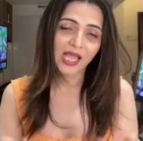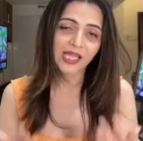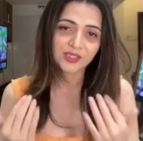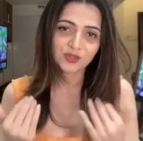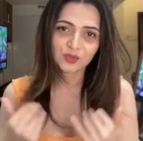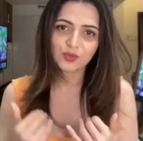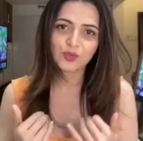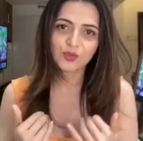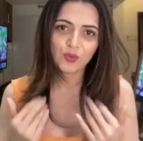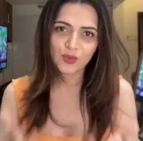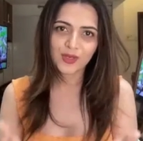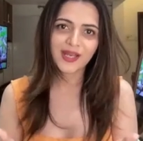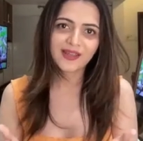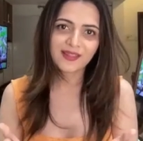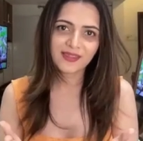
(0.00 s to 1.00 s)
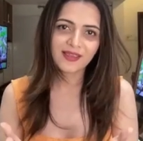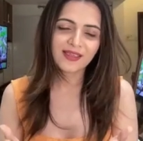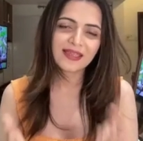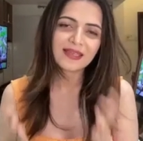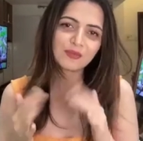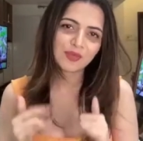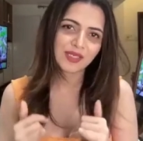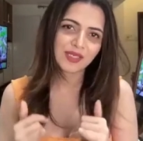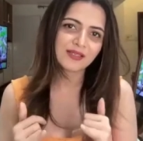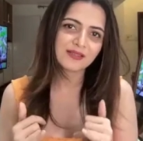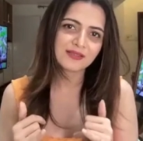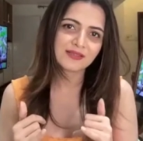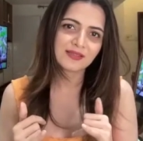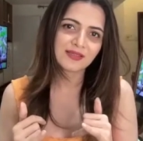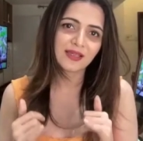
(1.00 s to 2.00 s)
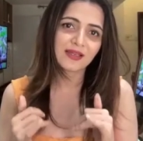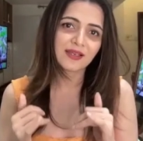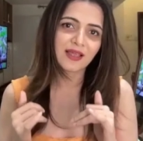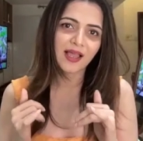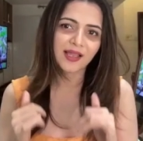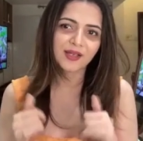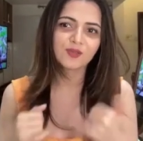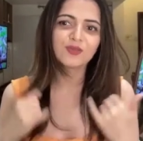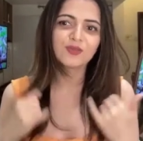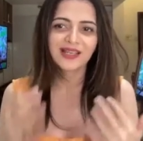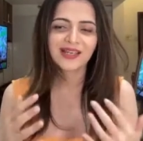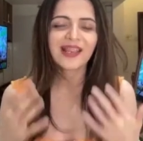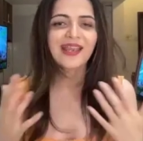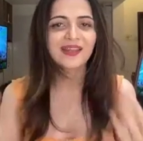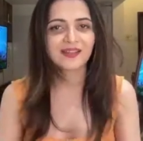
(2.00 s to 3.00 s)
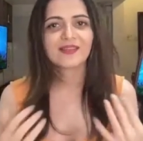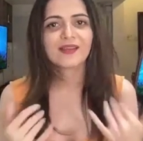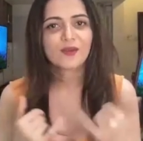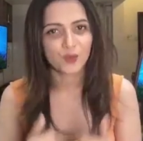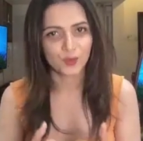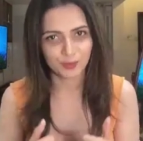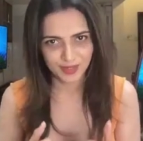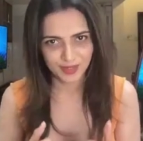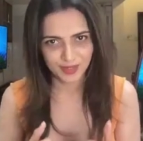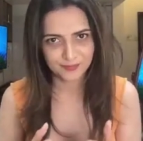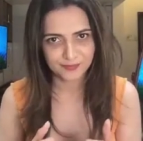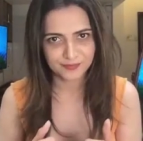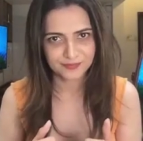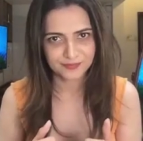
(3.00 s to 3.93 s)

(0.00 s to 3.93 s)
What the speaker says: I don't own anything. It means that I don't let anything own me.